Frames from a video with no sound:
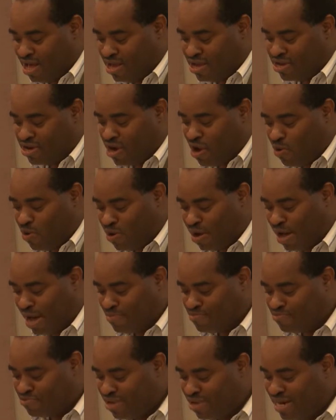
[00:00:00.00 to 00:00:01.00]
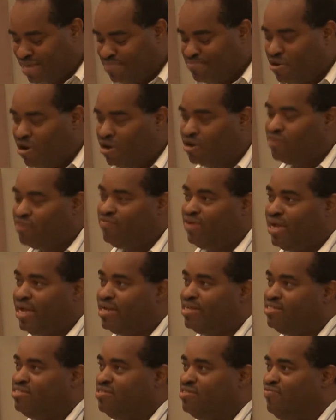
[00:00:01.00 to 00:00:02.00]
you know, I'm really
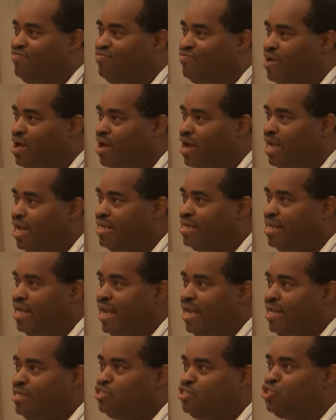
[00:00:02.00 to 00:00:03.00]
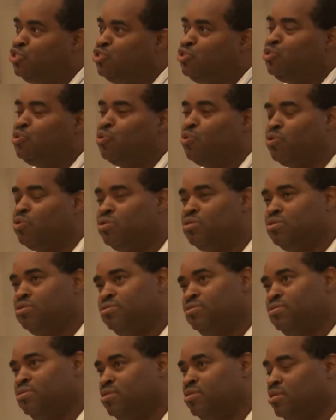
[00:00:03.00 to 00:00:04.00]
motivated to find a tool
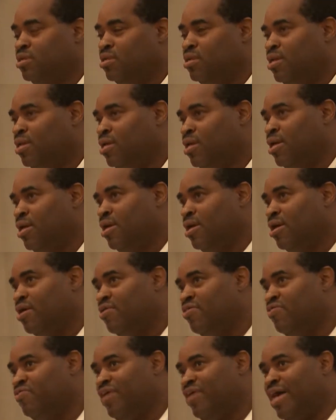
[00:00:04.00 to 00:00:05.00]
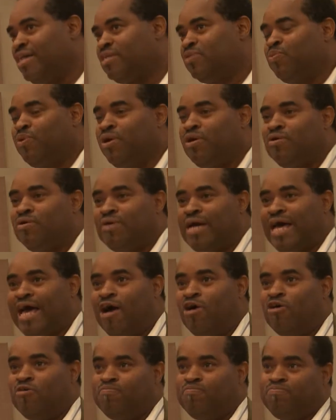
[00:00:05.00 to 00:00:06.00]
that will
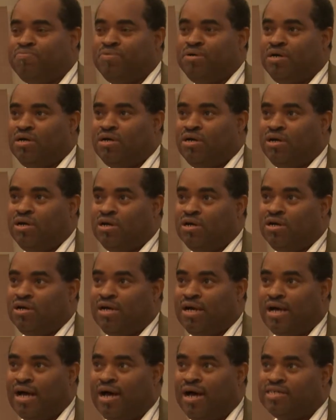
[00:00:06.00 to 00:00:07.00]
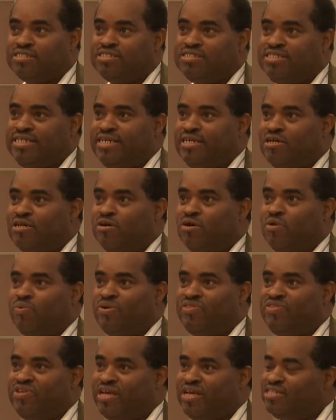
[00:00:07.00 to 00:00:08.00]
help us deal
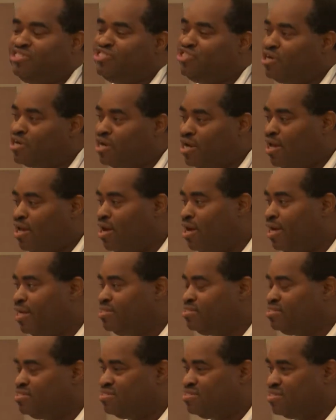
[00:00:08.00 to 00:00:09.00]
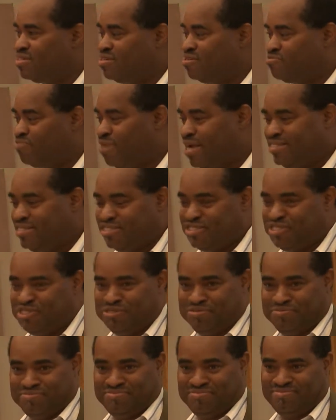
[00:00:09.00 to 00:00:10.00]
with internalized
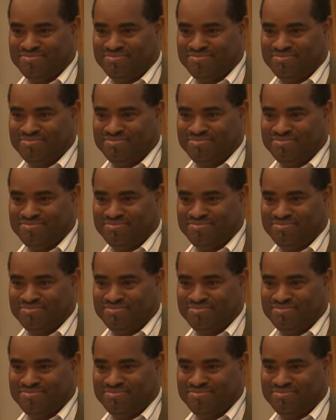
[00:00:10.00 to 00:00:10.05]
racism.